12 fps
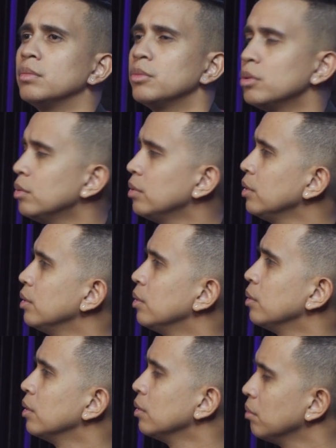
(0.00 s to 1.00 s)

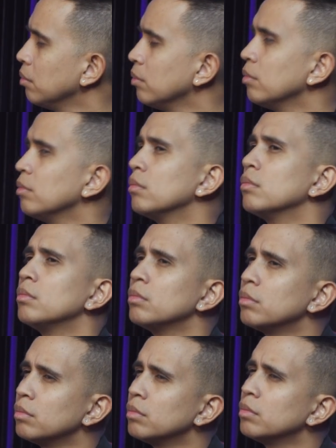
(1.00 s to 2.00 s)

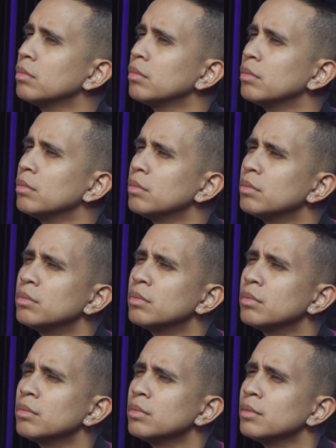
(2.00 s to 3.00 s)

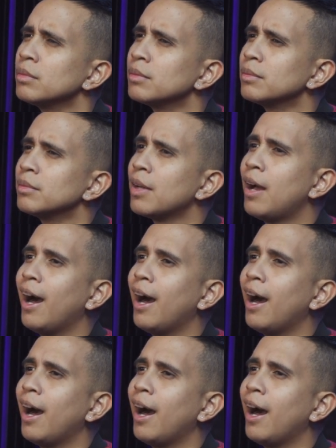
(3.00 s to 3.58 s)
This person isn't speaking.